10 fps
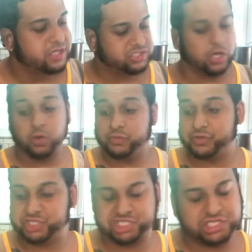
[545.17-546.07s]
So
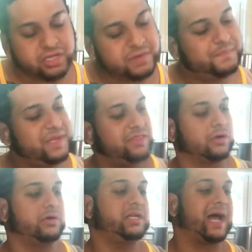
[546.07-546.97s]
there should be
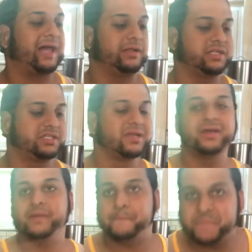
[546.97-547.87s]
$30.
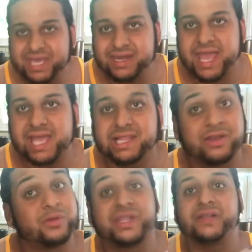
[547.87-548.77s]
Me and Haley
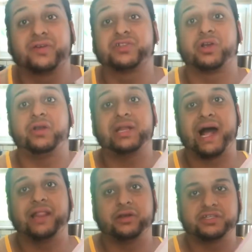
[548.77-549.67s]
don't think there's
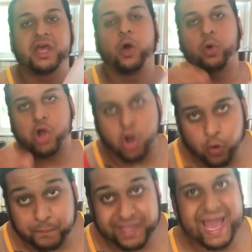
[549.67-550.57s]
$30. We're
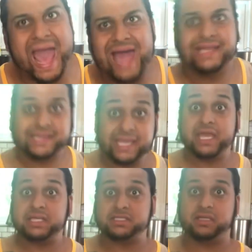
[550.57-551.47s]
hoping at
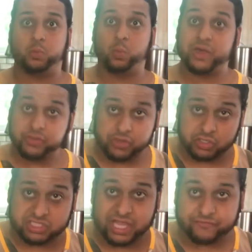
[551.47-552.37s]
least, whether
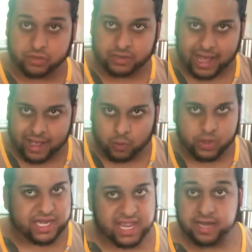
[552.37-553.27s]
there's theft or not,
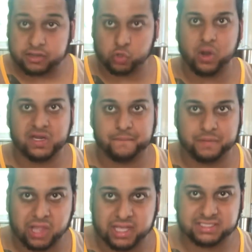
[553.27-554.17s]
we need 20
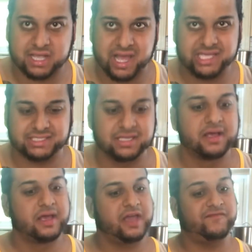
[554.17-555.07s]
plus, guys.
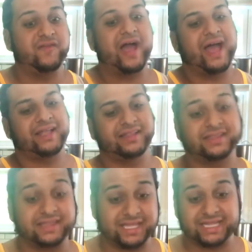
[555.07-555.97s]
If not,
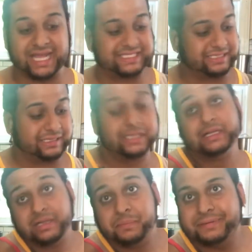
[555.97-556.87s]
then that's a
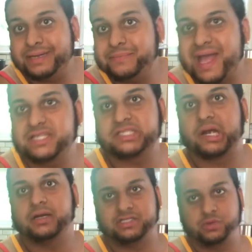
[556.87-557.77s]
pretty bad
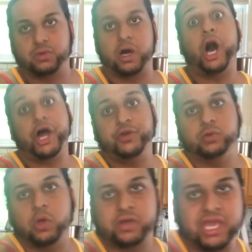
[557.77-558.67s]
start to a new
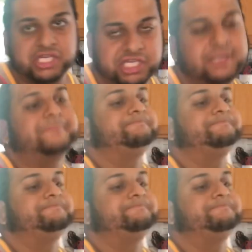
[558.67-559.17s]
location.